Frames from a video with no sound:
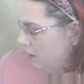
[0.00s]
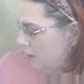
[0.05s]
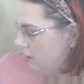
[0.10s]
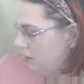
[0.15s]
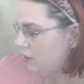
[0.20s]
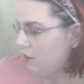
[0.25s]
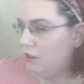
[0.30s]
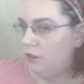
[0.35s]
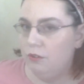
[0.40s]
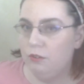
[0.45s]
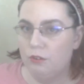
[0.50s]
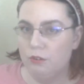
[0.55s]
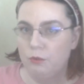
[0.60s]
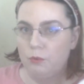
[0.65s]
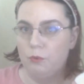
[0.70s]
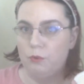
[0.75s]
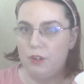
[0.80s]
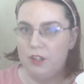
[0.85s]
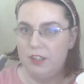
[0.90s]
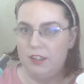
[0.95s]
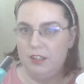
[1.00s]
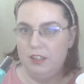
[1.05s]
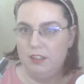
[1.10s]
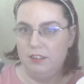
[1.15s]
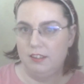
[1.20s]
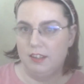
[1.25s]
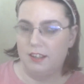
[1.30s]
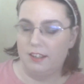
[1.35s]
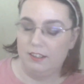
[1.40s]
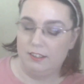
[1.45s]
Use one of
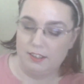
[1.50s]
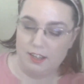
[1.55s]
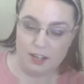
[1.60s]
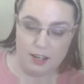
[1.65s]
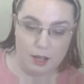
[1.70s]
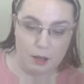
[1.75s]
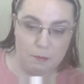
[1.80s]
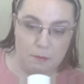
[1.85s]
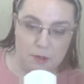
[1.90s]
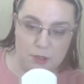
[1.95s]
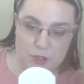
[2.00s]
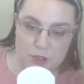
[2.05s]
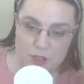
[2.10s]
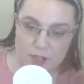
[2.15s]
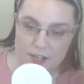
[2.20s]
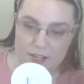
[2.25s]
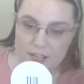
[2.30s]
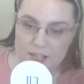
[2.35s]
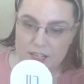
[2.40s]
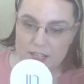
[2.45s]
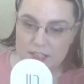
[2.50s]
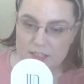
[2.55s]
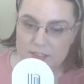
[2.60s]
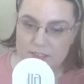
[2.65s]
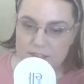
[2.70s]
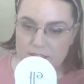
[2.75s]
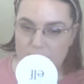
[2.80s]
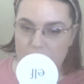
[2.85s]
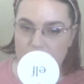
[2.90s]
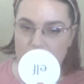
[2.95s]
these at a time and try
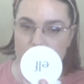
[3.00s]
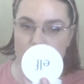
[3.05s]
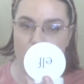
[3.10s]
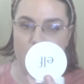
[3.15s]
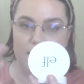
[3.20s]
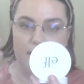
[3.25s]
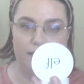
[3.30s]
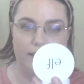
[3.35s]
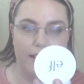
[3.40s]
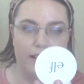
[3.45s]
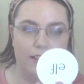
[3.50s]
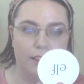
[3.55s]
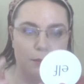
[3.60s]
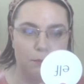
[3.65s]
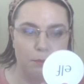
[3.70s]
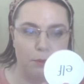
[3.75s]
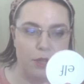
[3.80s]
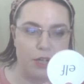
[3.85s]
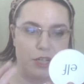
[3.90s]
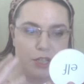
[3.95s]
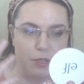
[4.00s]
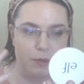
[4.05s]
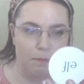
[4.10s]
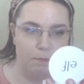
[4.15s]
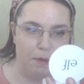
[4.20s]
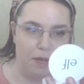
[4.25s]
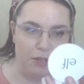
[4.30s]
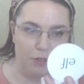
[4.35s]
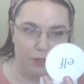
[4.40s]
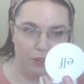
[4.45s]
it. And I like the brush
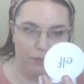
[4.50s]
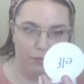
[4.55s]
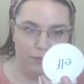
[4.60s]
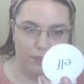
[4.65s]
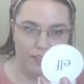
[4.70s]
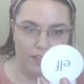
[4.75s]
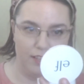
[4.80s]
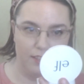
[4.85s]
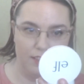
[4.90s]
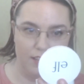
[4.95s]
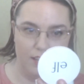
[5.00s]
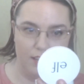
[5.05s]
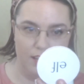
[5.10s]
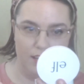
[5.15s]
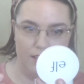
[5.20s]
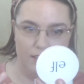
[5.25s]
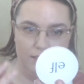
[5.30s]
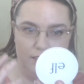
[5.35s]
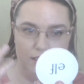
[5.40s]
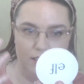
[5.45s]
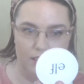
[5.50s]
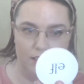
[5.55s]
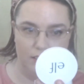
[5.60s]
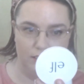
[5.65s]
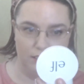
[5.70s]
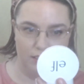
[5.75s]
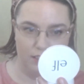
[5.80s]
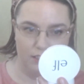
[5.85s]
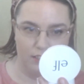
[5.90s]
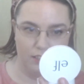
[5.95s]
better. I feel like that it did a
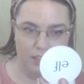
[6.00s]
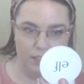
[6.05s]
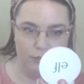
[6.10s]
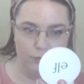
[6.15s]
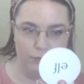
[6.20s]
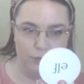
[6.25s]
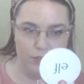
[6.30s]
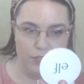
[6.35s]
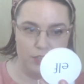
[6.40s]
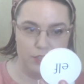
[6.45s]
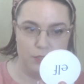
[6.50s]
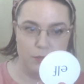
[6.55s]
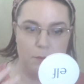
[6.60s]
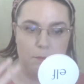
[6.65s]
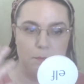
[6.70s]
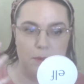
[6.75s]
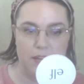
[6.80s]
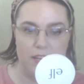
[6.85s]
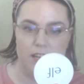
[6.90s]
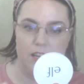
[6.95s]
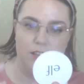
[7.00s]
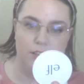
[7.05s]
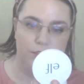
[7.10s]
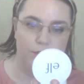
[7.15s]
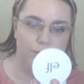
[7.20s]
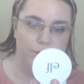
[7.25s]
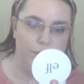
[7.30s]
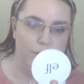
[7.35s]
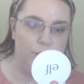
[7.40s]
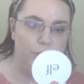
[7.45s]
lot of coverage, but it
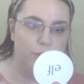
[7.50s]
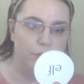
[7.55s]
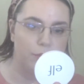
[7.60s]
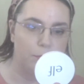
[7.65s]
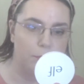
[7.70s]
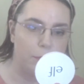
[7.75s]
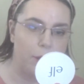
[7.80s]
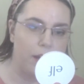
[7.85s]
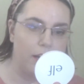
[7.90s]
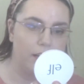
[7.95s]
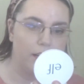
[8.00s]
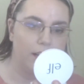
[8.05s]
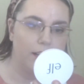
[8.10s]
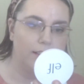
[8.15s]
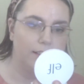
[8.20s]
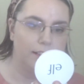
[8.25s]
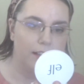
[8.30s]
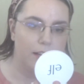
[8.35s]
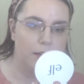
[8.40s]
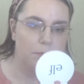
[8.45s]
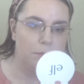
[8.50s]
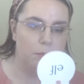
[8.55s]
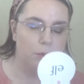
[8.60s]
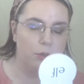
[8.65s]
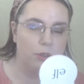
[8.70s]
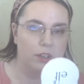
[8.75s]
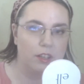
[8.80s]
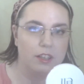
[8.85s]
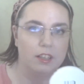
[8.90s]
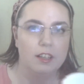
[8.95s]
diffused the product a lot
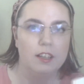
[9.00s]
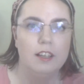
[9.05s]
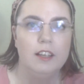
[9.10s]
more.